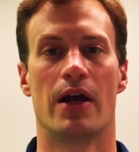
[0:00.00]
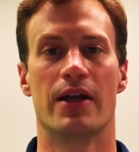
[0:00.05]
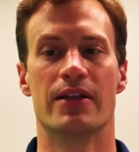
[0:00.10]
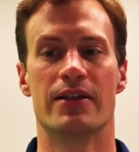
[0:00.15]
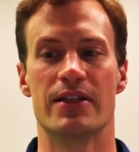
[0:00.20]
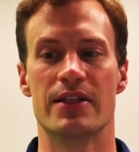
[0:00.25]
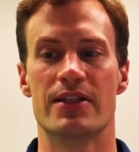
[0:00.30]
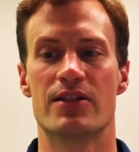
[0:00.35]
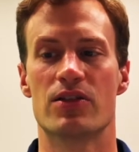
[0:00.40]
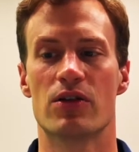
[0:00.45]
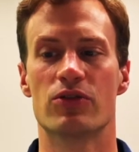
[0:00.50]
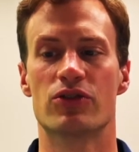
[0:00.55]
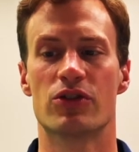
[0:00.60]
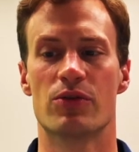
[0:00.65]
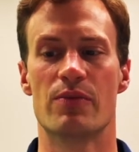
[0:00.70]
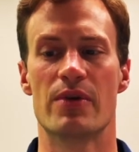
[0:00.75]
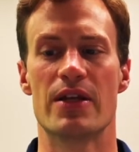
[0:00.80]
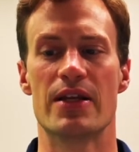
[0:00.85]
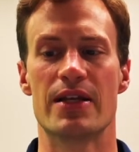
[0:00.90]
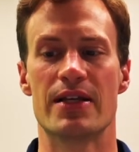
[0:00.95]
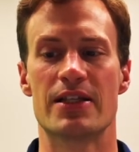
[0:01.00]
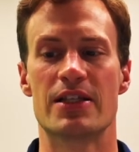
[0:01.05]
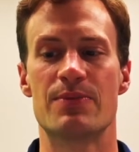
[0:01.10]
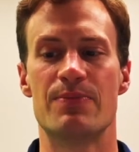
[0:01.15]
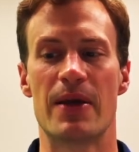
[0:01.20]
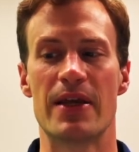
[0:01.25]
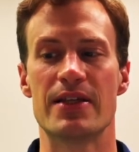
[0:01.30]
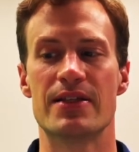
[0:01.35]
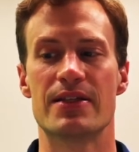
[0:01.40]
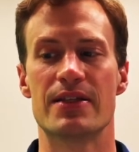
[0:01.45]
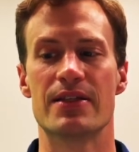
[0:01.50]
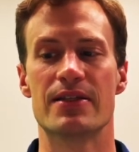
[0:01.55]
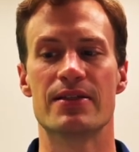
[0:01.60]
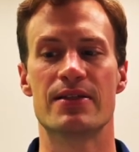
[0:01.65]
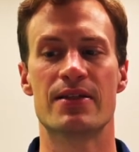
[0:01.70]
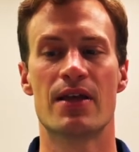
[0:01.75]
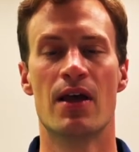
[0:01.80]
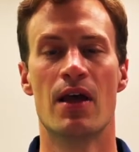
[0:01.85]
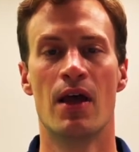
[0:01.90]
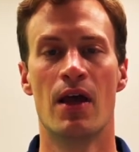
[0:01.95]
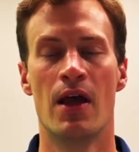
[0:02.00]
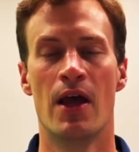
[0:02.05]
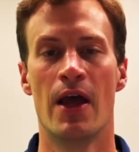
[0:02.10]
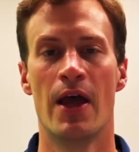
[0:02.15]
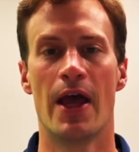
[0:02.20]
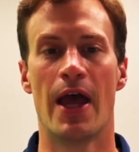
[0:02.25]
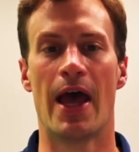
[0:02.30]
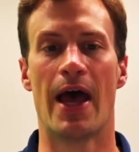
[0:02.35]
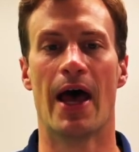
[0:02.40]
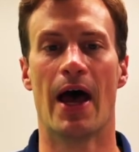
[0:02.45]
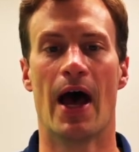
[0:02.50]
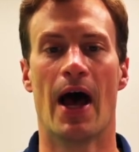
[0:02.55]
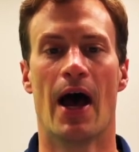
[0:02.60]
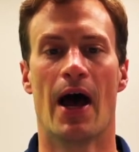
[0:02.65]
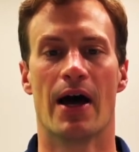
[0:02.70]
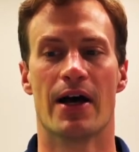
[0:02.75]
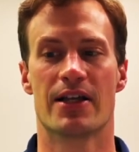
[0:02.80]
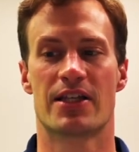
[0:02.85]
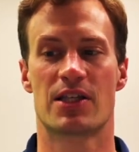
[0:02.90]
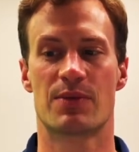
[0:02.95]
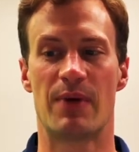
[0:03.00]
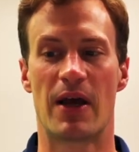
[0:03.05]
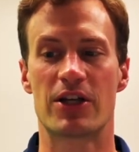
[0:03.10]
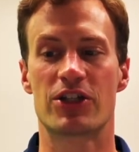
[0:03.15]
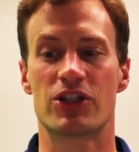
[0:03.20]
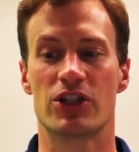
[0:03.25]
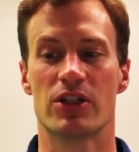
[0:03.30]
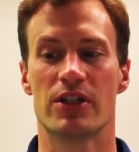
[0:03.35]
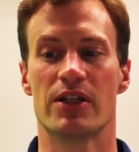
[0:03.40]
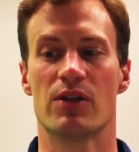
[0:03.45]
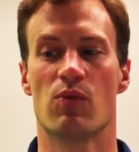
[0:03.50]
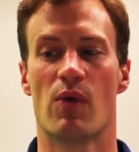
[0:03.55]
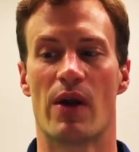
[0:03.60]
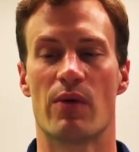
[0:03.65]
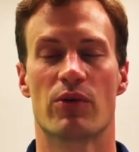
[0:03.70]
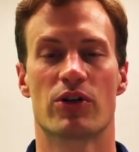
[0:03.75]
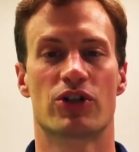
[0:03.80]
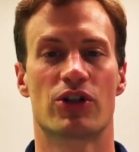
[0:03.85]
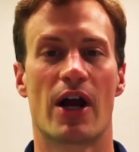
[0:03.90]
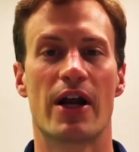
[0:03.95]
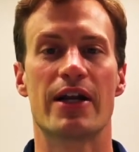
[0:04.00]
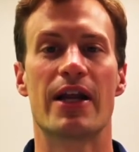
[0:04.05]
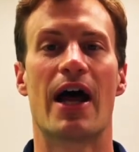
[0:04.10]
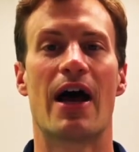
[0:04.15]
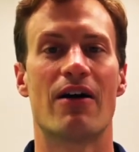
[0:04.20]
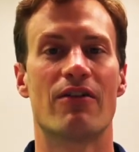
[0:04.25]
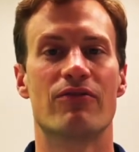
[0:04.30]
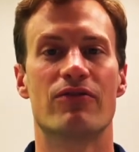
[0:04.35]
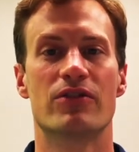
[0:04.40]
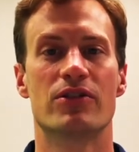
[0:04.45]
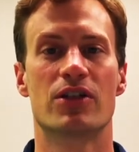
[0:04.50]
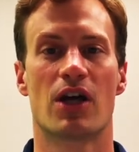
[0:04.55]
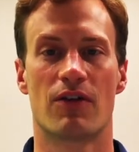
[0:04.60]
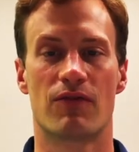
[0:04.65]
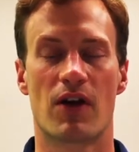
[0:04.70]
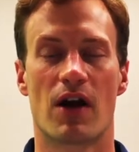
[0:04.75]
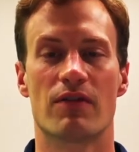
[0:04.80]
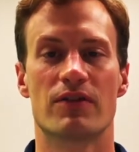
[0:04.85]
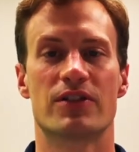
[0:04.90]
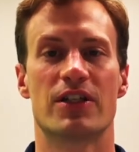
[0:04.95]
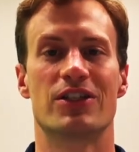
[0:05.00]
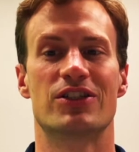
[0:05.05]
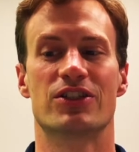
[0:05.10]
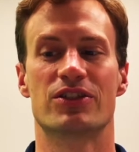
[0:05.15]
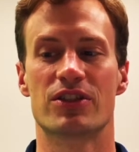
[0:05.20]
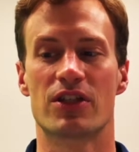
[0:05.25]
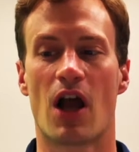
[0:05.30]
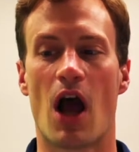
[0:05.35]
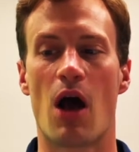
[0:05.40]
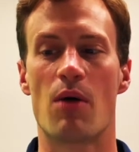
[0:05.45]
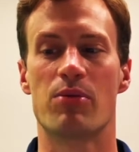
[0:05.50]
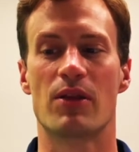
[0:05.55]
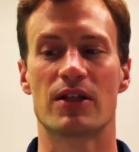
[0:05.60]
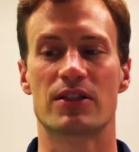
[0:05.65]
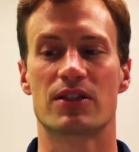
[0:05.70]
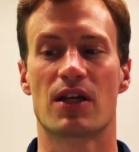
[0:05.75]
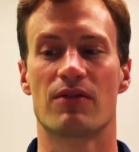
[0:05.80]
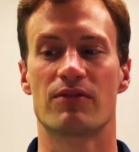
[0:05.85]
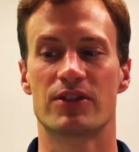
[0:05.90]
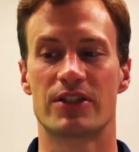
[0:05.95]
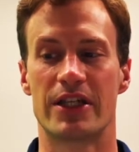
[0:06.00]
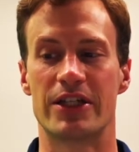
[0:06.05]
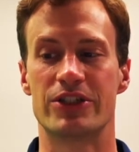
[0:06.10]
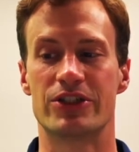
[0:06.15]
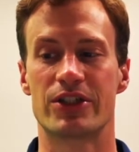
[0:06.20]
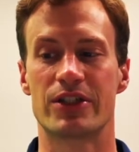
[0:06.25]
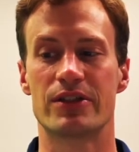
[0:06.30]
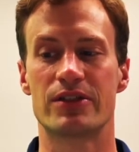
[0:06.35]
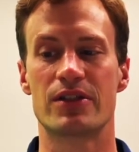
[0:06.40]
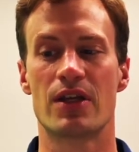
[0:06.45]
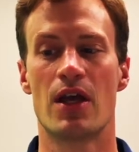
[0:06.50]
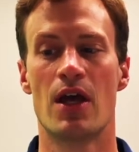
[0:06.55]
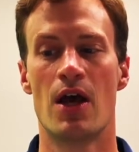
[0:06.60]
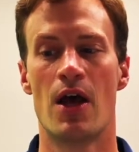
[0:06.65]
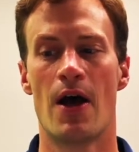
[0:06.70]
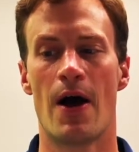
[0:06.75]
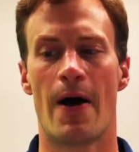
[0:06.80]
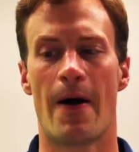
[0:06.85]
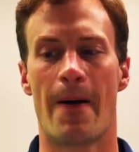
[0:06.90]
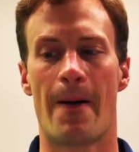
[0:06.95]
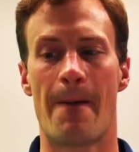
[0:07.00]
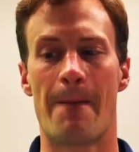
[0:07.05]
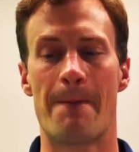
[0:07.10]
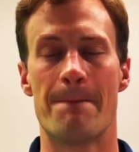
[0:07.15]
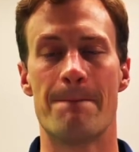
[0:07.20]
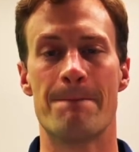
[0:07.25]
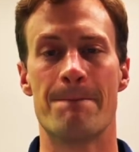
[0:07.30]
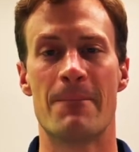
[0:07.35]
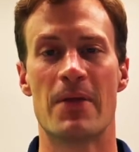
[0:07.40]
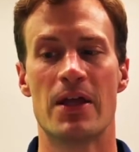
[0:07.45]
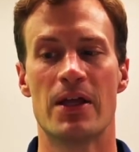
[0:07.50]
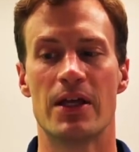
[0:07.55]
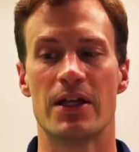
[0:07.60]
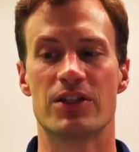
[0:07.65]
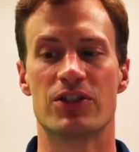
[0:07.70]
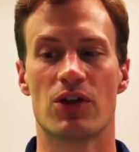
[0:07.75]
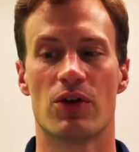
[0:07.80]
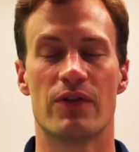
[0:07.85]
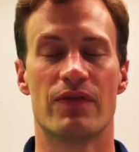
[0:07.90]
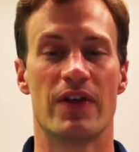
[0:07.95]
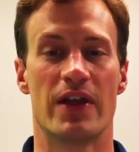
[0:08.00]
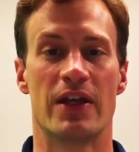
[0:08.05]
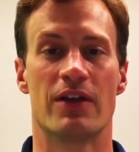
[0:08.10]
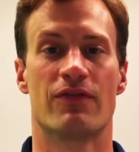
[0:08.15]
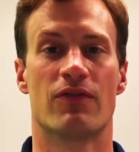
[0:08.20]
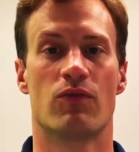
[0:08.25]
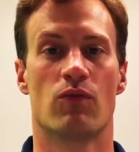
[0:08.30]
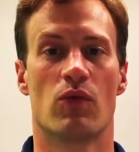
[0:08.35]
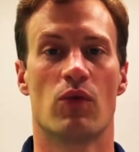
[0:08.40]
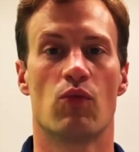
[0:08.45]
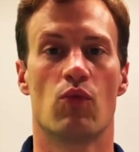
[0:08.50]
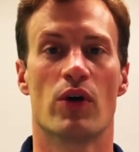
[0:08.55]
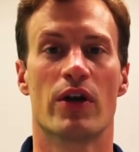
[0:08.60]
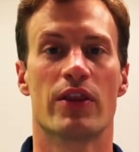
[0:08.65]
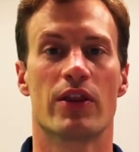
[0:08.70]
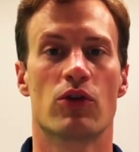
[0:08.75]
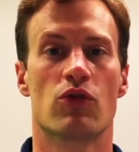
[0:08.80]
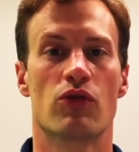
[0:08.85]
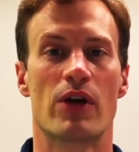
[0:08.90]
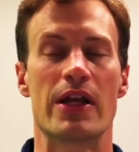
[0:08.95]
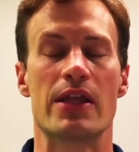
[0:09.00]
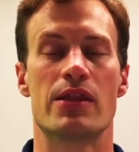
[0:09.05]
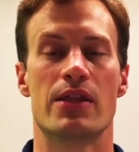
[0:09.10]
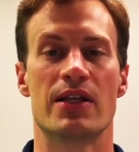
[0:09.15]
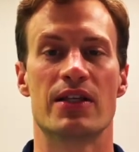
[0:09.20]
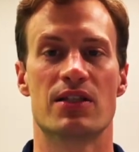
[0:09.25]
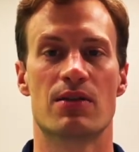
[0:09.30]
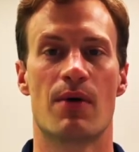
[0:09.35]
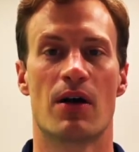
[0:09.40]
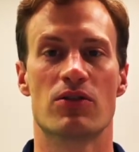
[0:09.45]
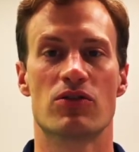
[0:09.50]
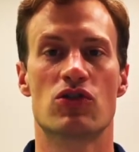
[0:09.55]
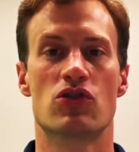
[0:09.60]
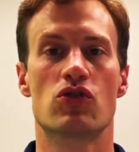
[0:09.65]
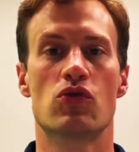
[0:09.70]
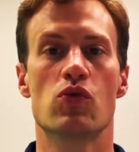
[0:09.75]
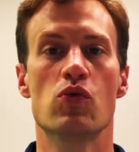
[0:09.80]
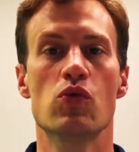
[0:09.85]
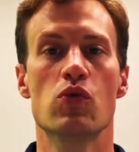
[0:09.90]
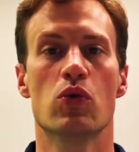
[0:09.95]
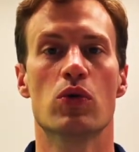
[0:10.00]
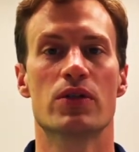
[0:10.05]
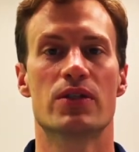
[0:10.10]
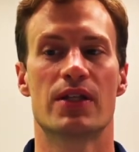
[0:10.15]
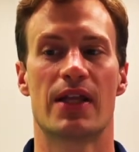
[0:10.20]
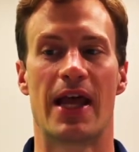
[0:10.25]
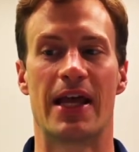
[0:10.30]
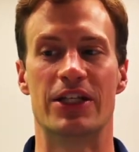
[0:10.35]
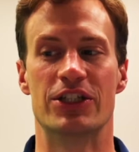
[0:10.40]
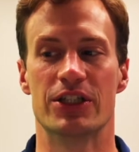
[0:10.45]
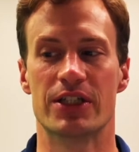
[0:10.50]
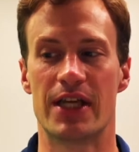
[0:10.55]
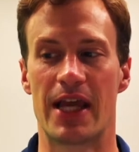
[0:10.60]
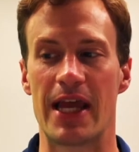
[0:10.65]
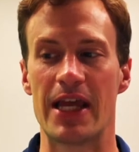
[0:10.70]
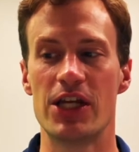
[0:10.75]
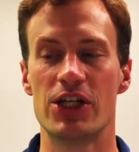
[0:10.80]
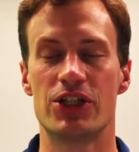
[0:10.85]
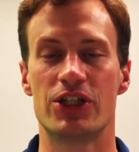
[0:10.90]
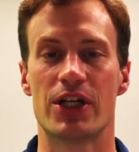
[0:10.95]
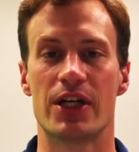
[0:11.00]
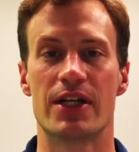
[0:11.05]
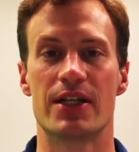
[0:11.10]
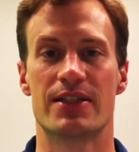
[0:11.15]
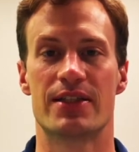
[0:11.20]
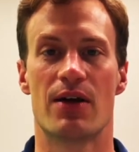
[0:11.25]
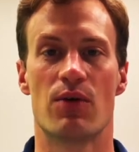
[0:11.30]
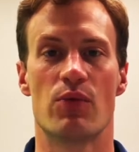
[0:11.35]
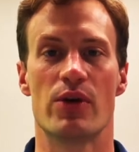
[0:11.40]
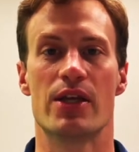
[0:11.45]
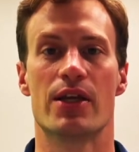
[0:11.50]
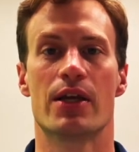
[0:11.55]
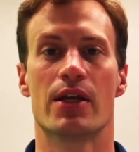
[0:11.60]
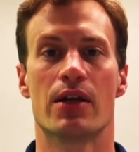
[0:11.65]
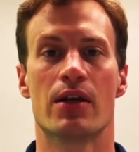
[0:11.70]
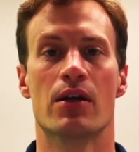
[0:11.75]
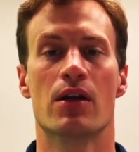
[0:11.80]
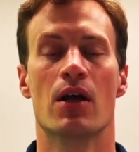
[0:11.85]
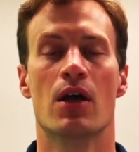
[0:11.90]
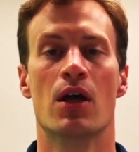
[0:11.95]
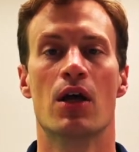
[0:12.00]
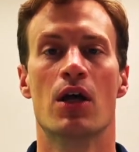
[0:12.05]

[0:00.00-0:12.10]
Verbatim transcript: in these social media spaces, especially when we're trying to have tough conversations and complex conversations. Um, and so, if one of the great things about schools and education is that we can